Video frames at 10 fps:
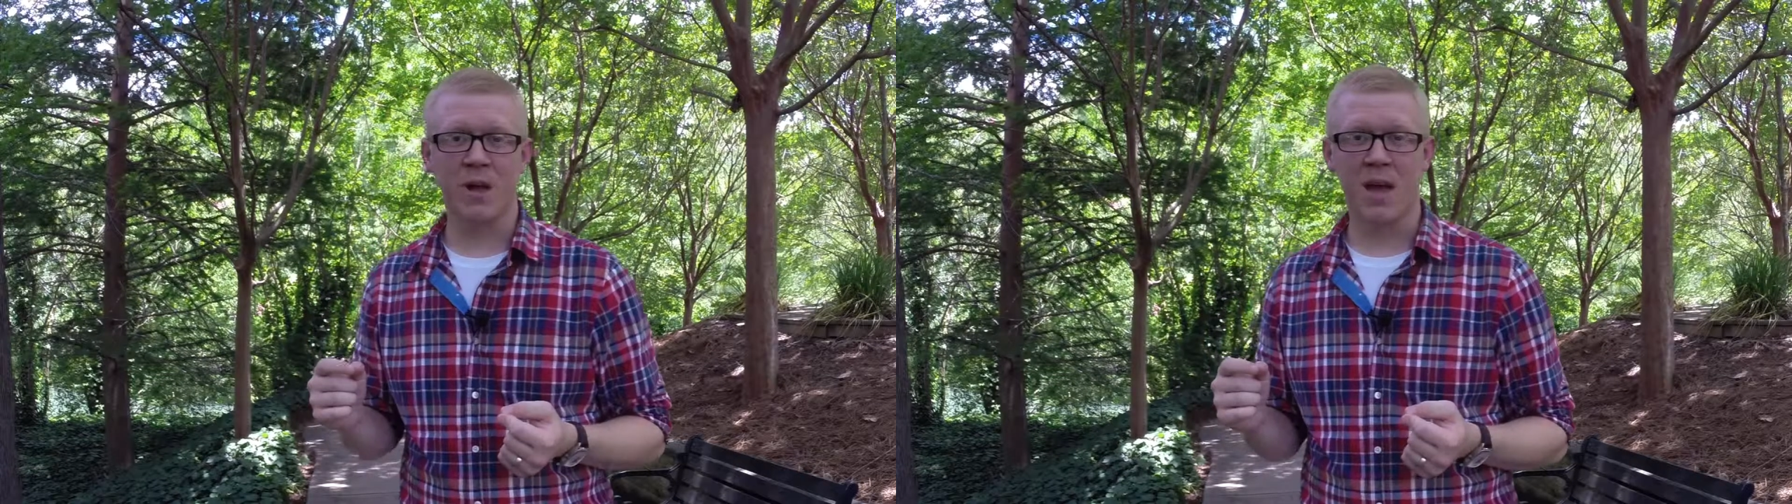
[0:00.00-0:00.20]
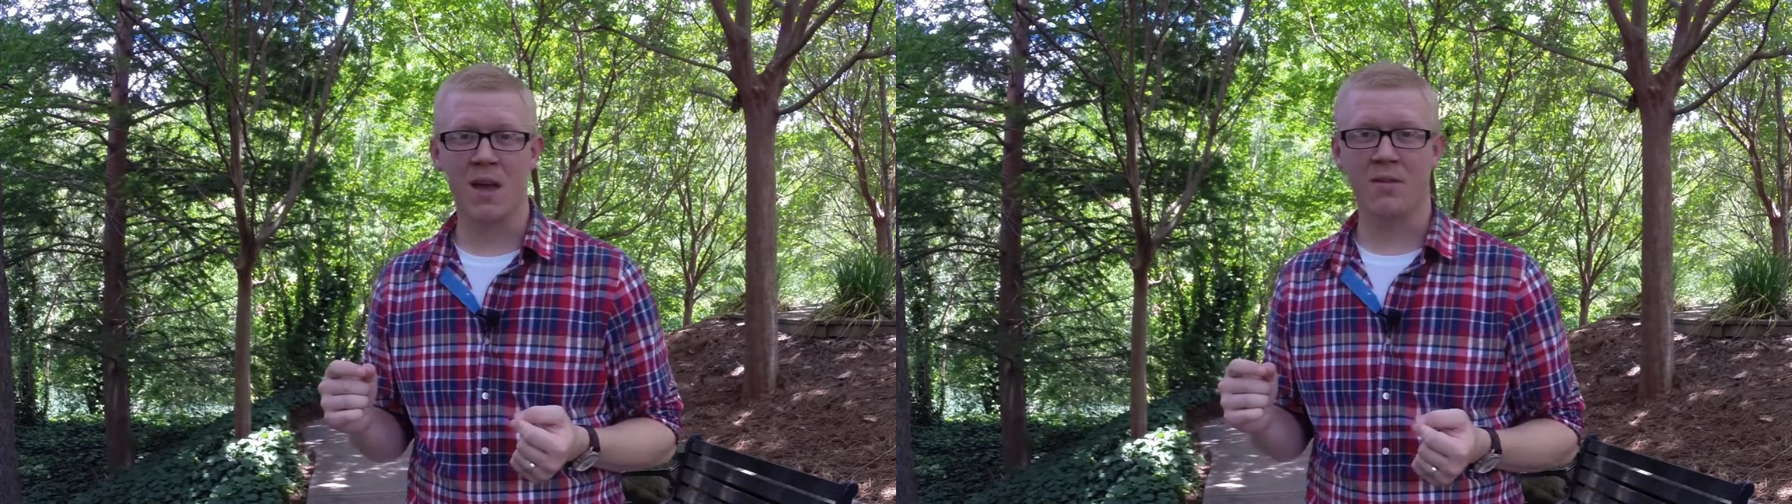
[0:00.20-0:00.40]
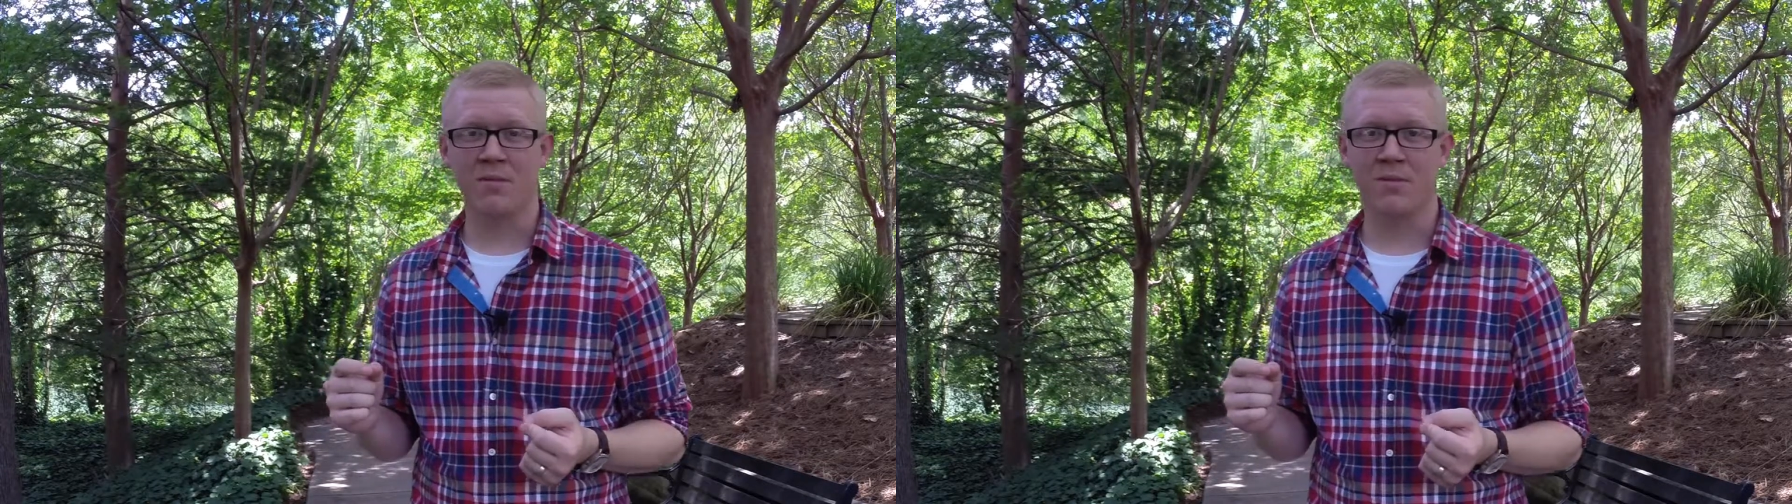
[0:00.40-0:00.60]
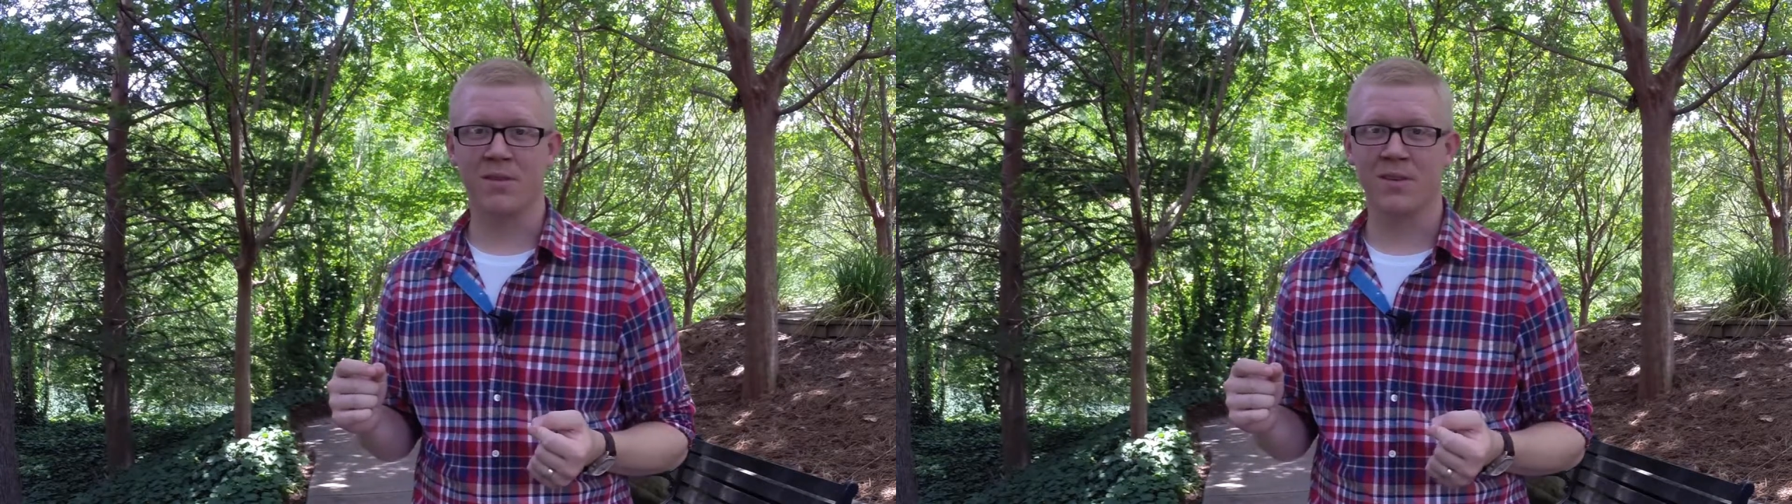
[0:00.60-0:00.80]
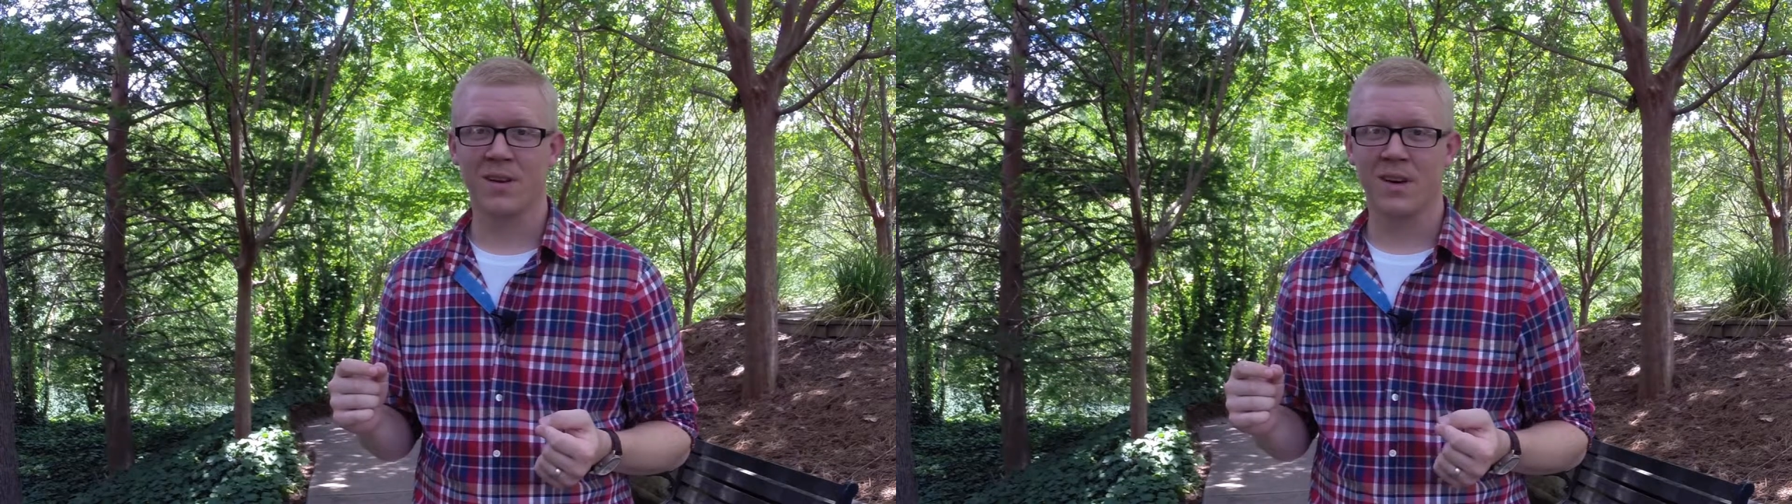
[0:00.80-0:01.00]
have.
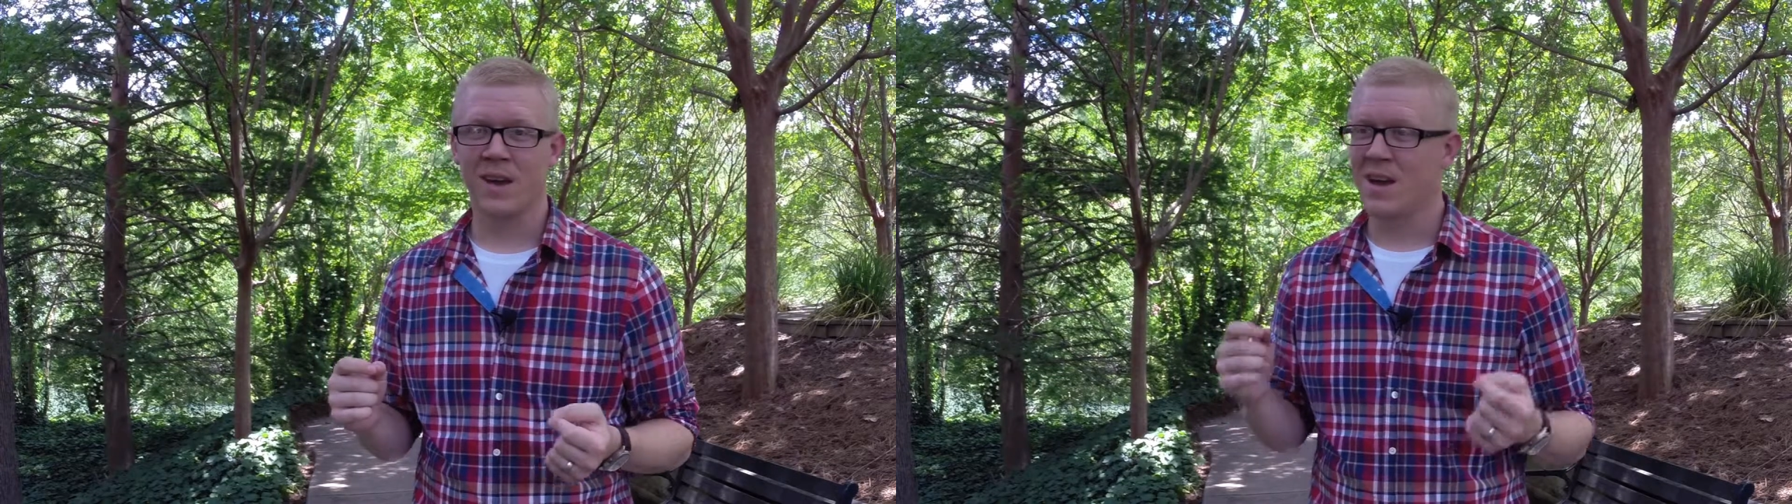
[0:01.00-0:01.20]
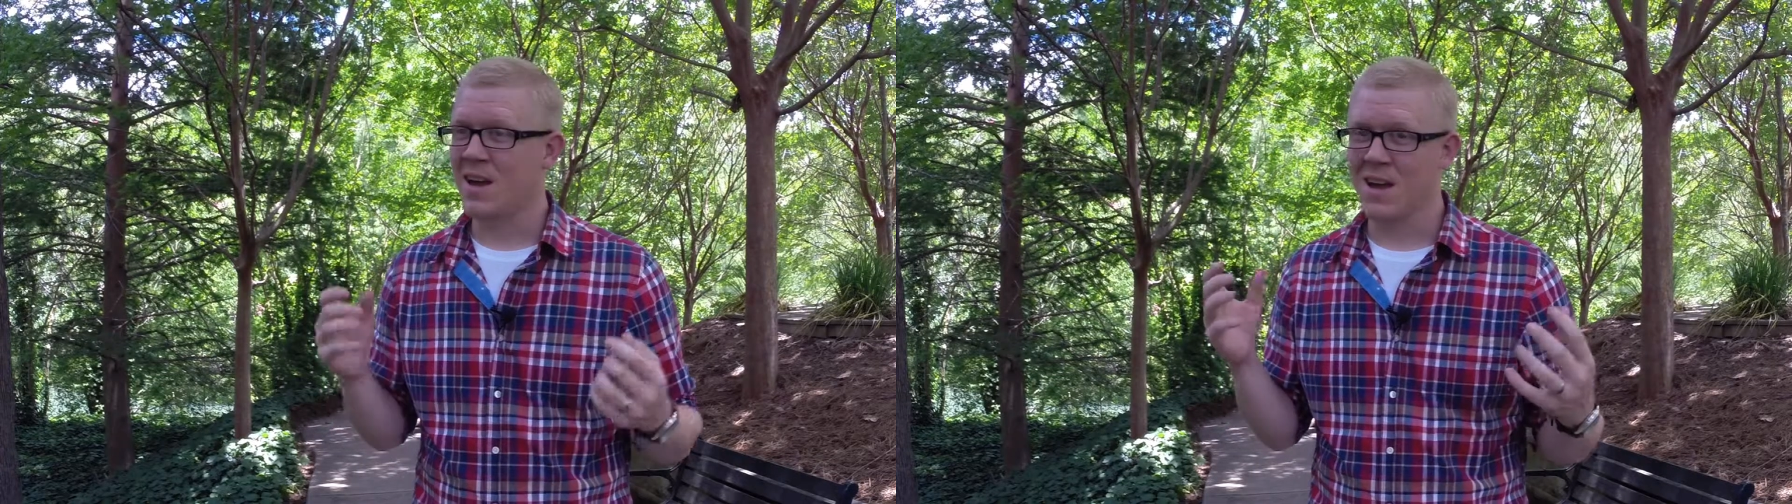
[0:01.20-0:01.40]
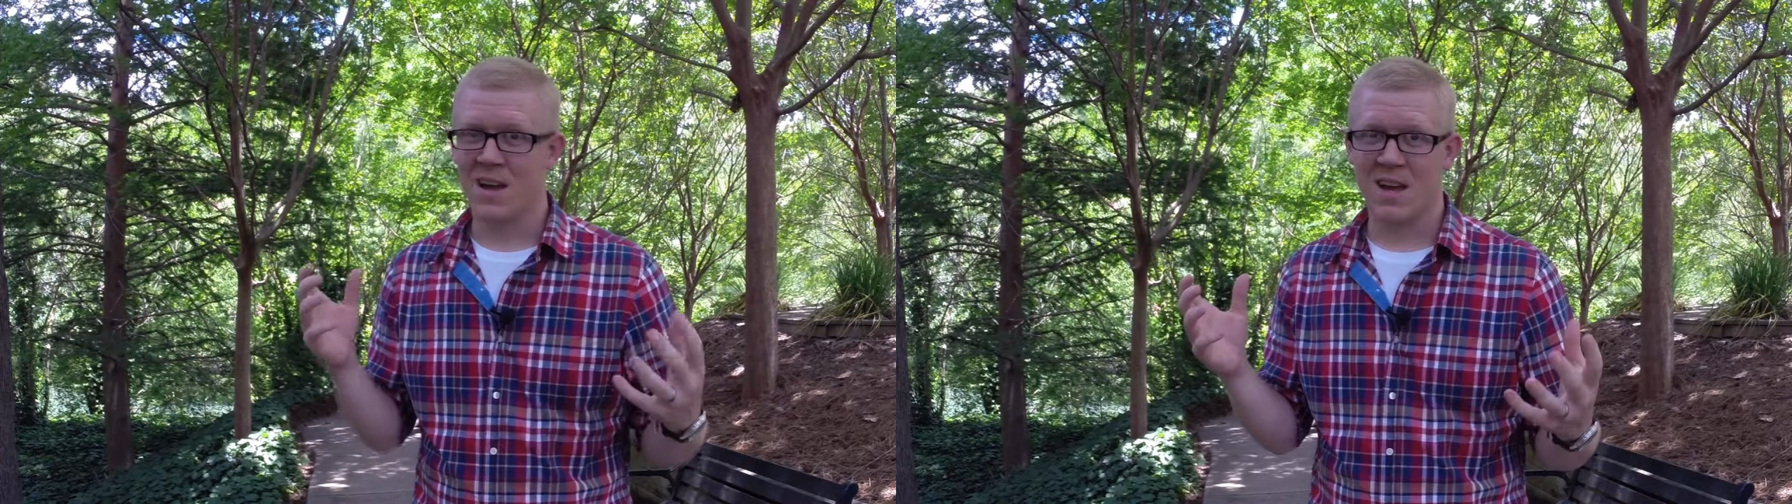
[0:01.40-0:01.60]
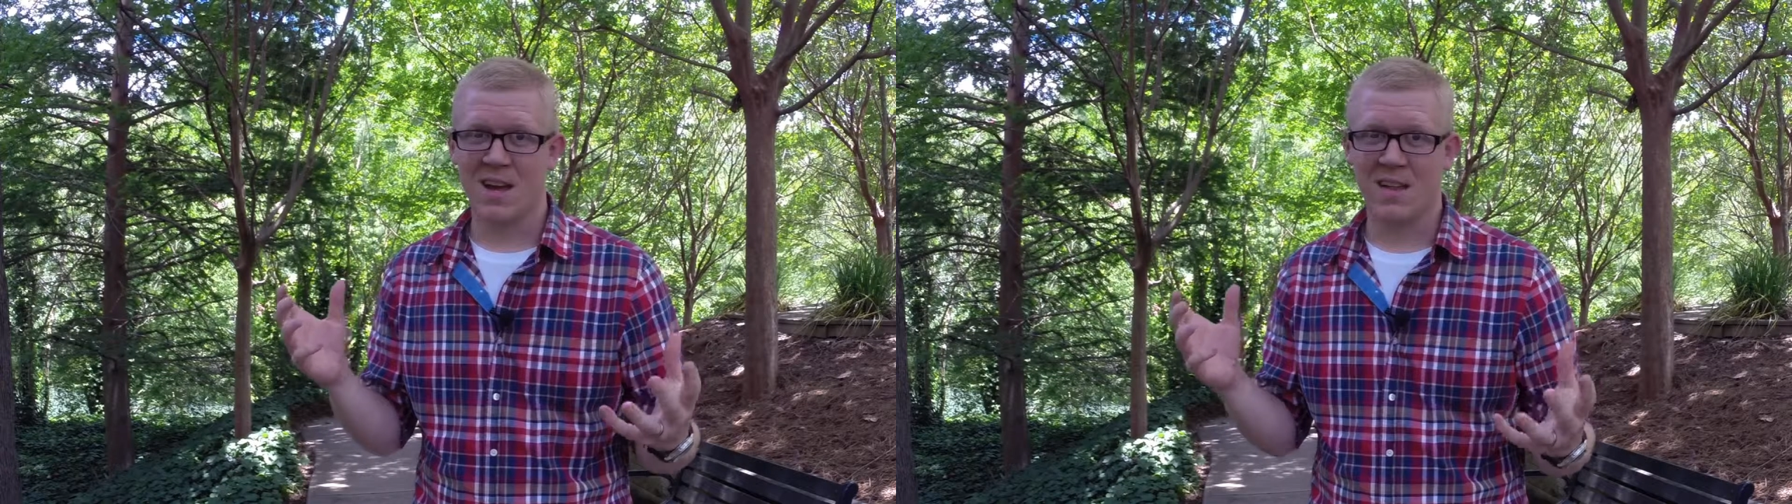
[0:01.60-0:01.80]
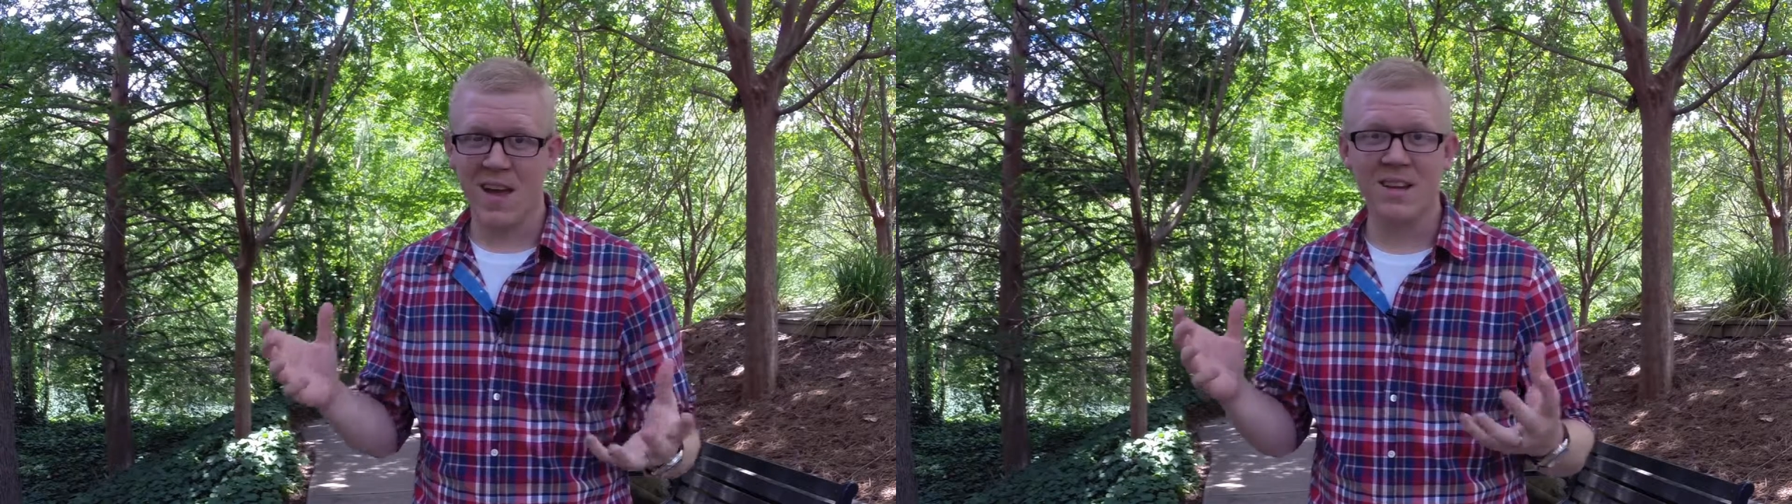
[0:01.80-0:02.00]
And